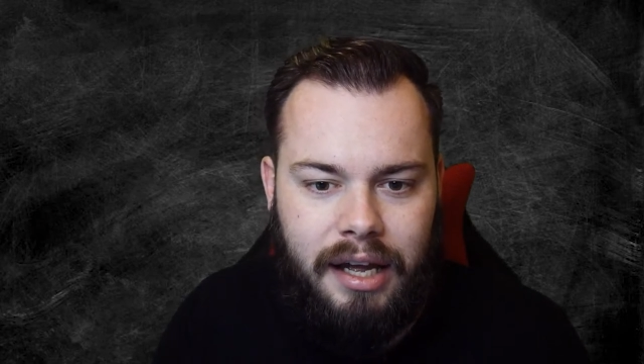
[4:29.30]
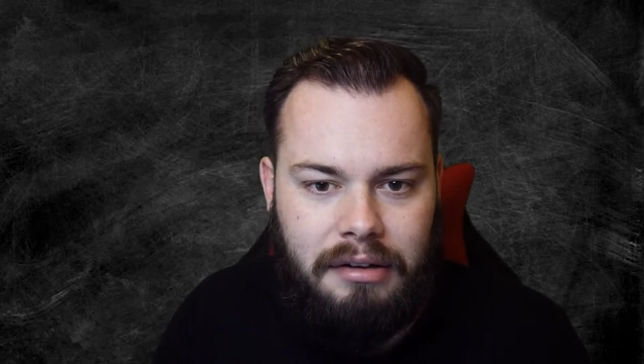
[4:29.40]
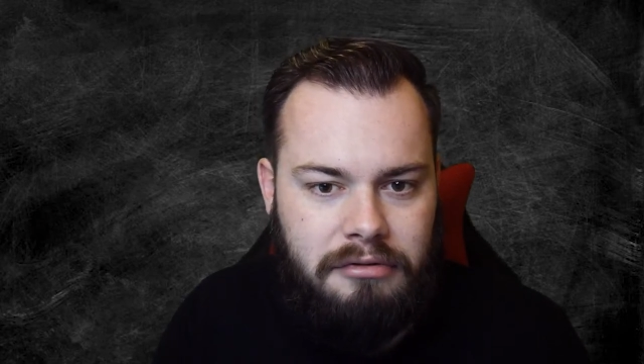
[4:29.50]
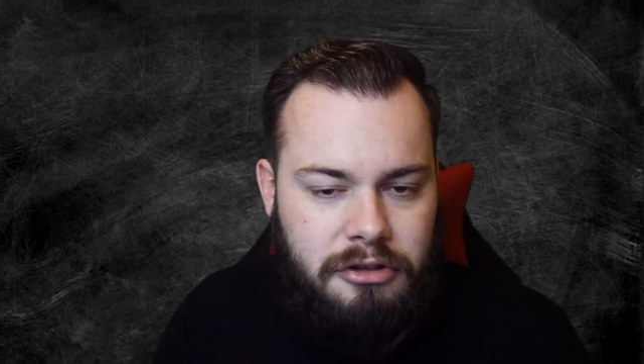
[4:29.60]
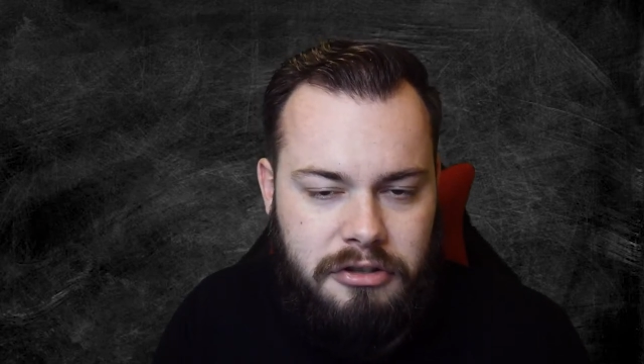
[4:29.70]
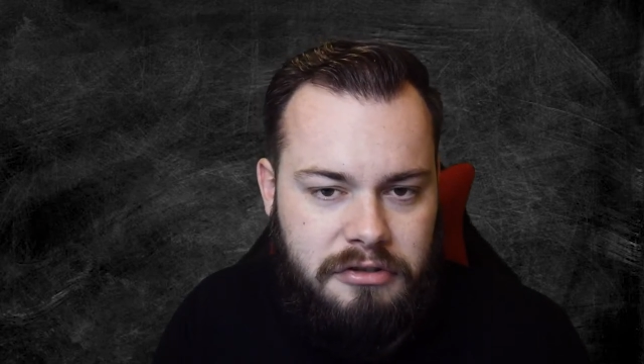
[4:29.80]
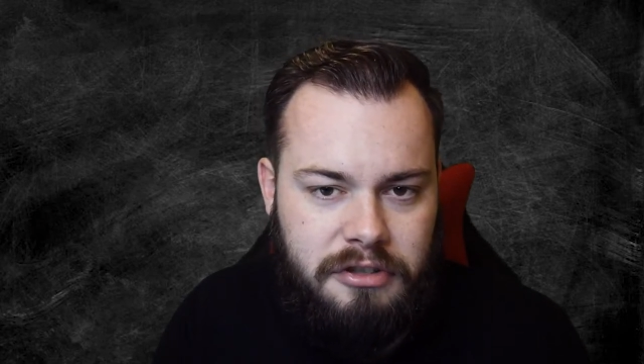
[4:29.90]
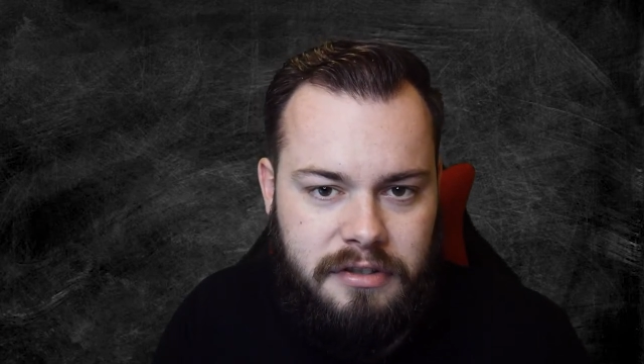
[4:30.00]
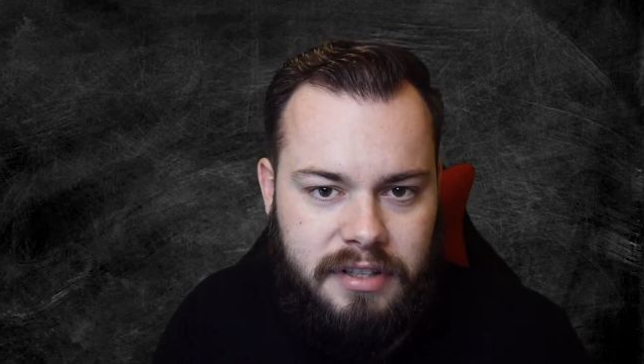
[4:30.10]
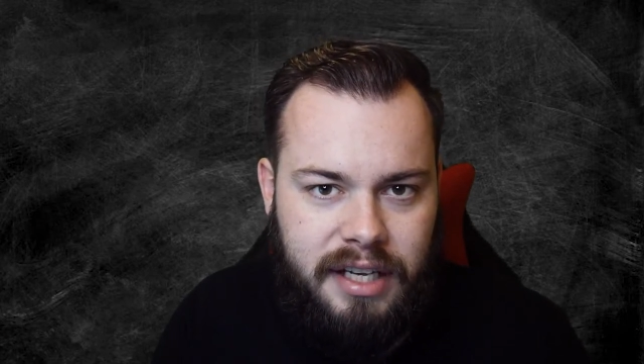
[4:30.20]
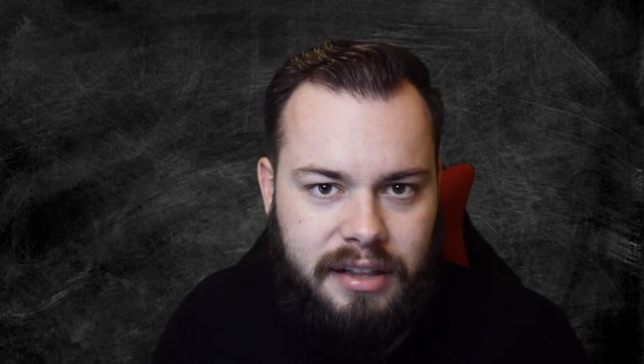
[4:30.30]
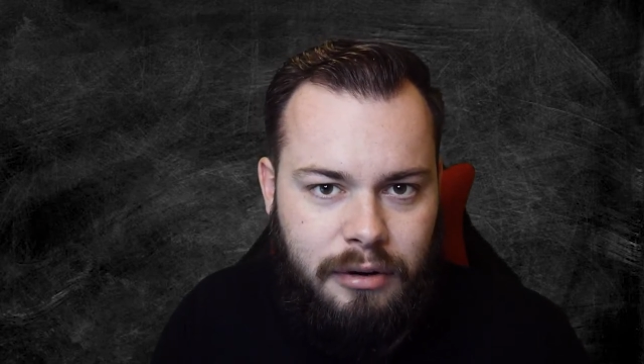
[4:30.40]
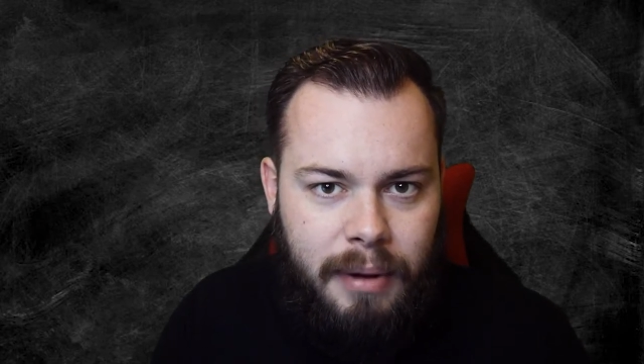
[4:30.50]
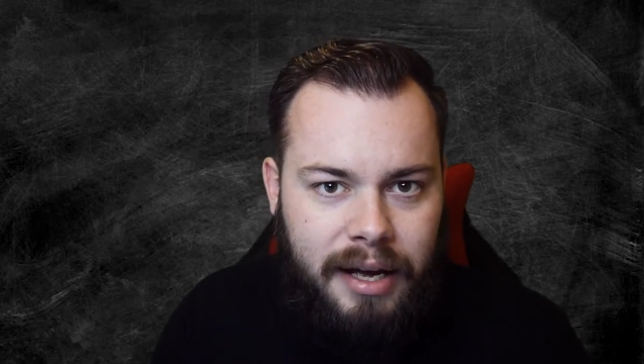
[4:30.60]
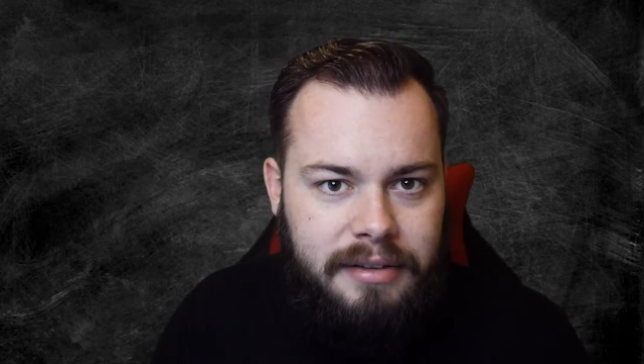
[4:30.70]
just just in
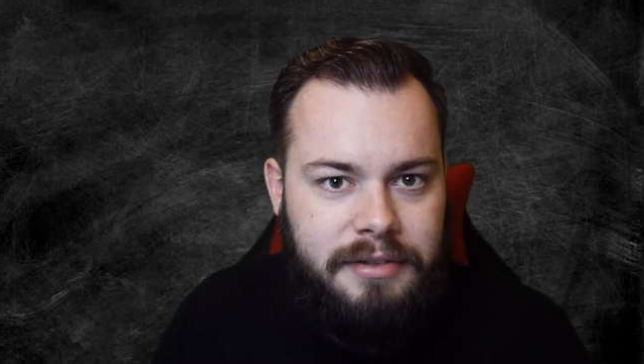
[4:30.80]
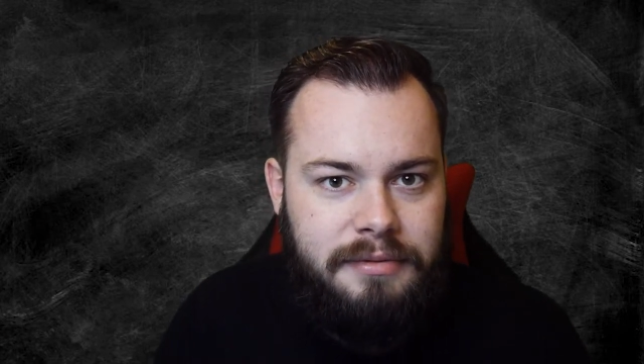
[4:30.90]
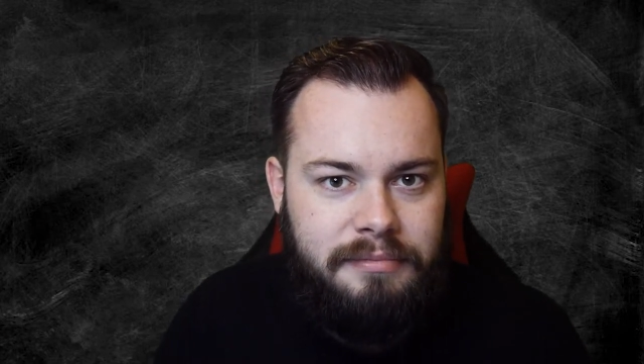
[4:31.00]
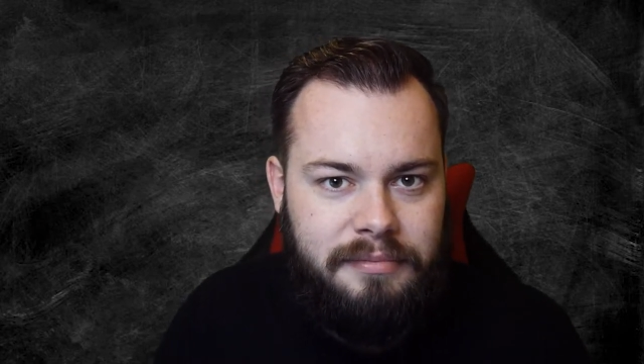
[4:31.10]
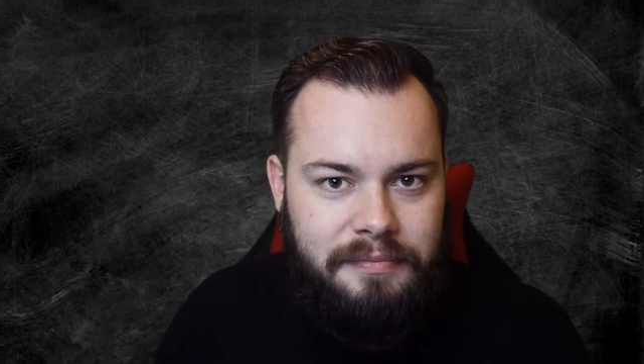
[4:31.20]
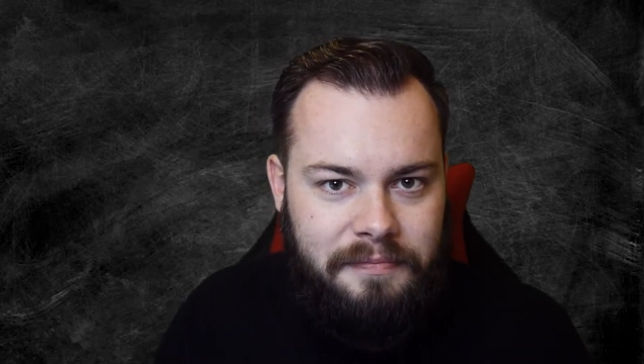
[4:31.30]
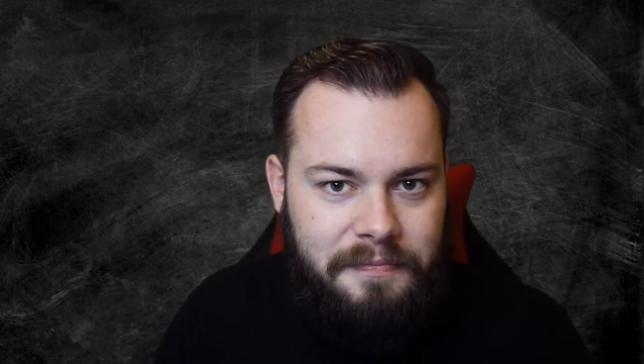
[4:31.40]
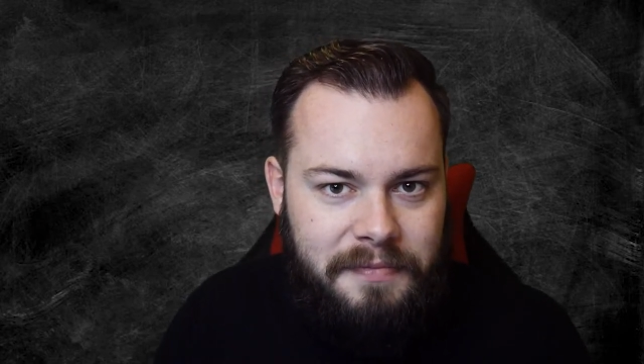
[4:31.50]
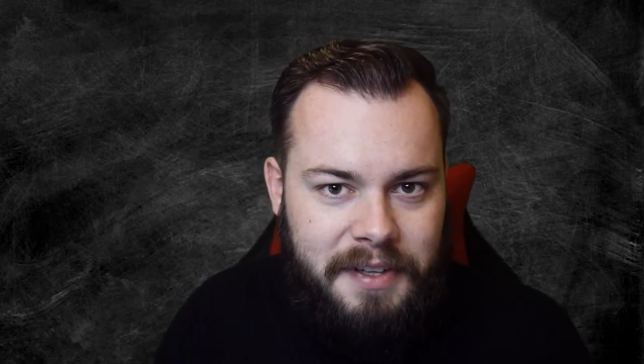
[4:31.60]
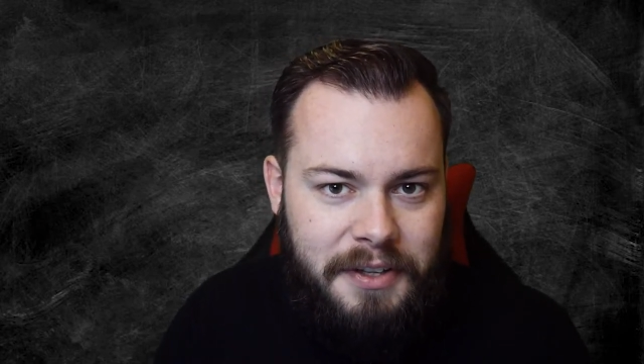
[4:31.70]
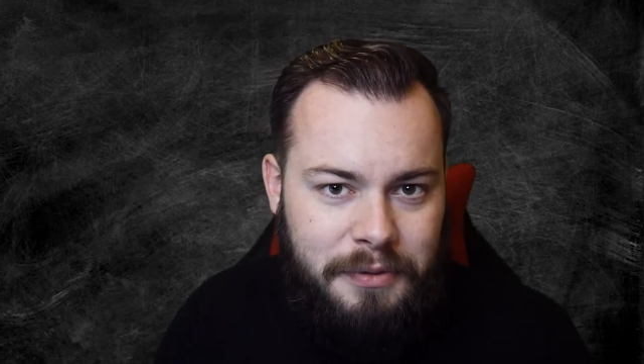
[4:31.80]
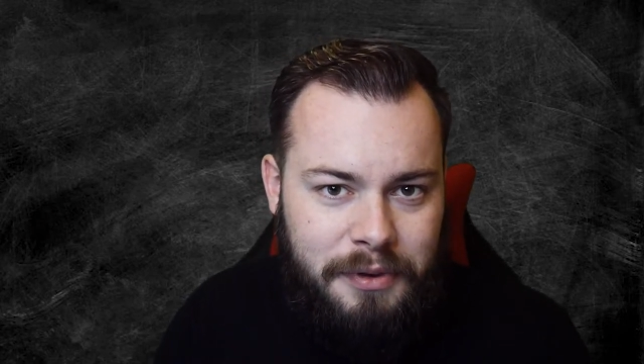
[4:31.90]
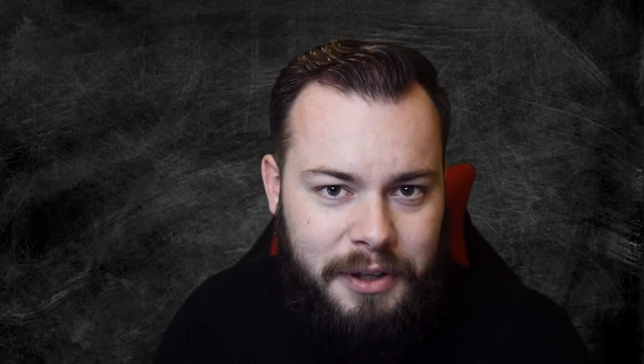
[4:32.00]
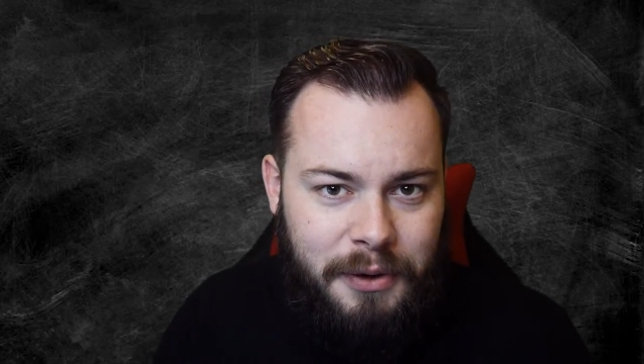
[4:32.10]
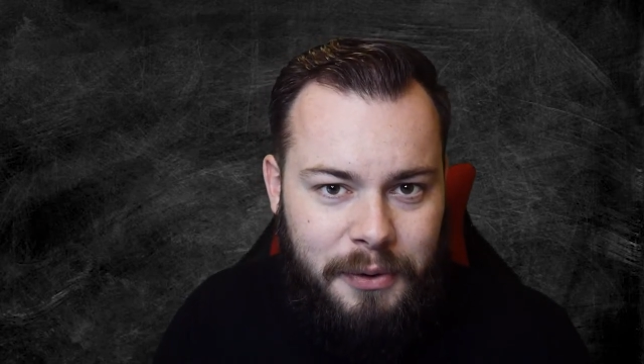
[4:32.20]
their minds. It's
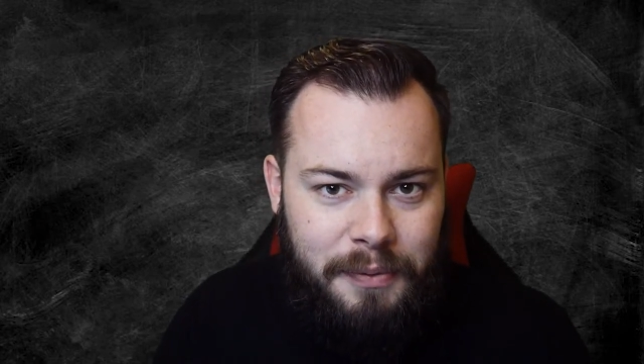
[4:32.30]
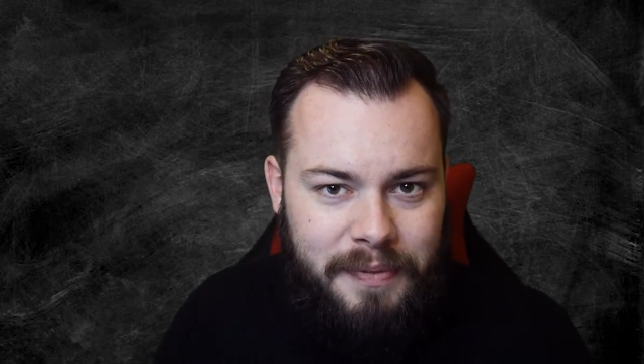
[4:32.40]
really cool.